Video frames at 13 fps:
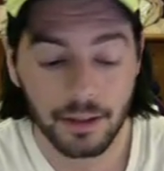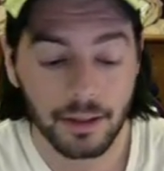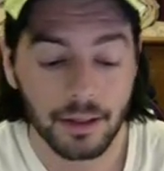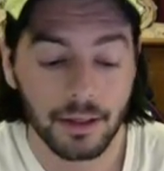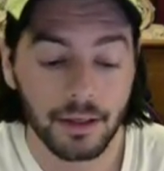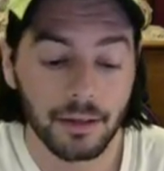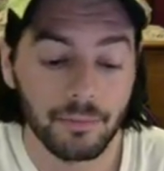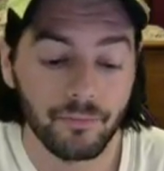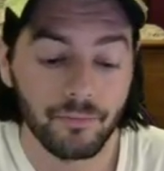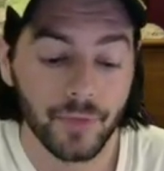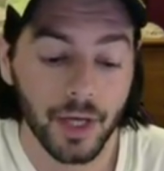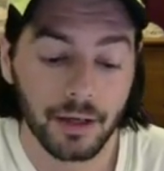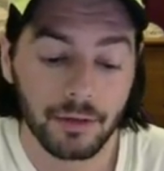um,
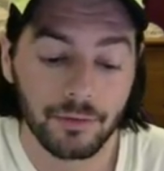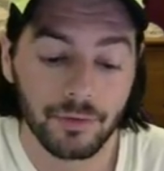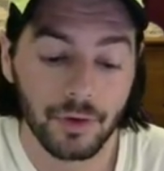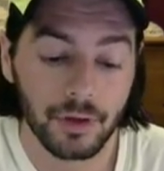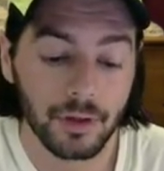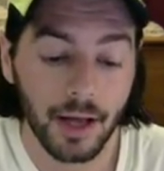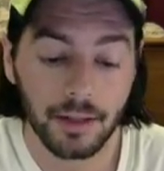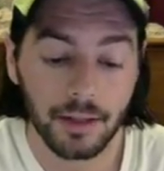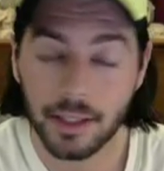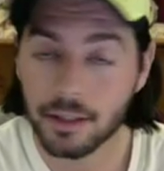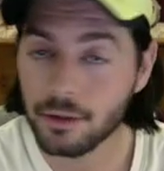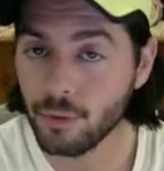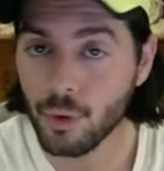kind of a lot
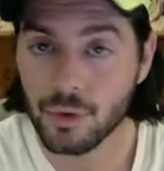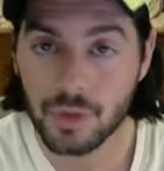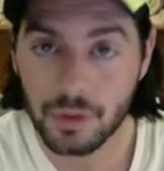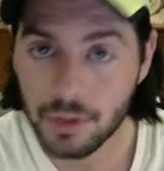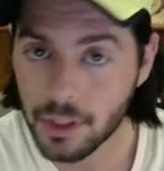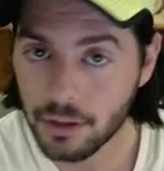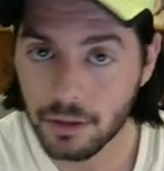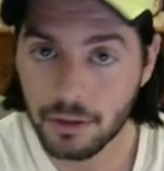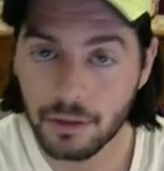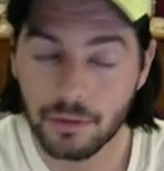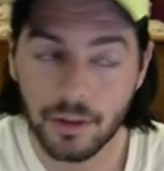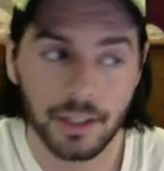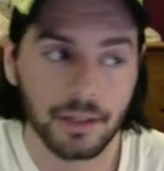like the
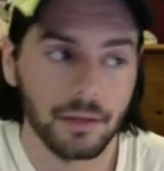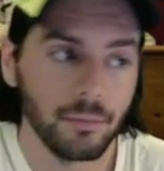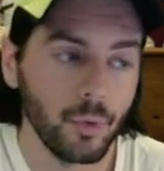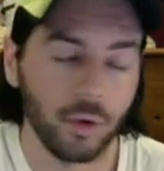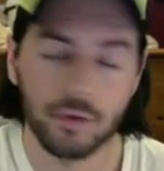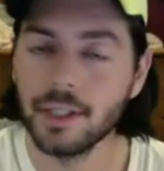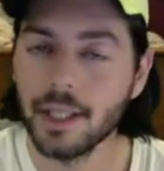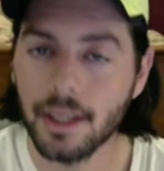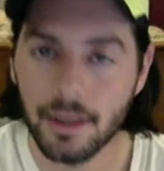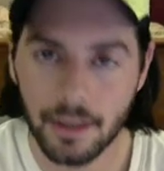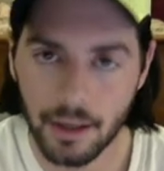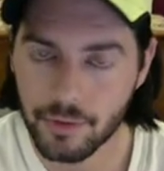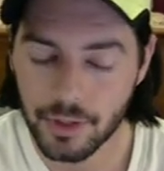Rosalino and the Moro de
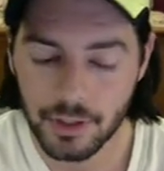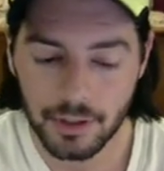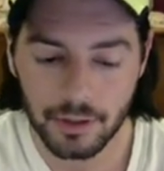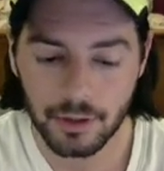Caneva.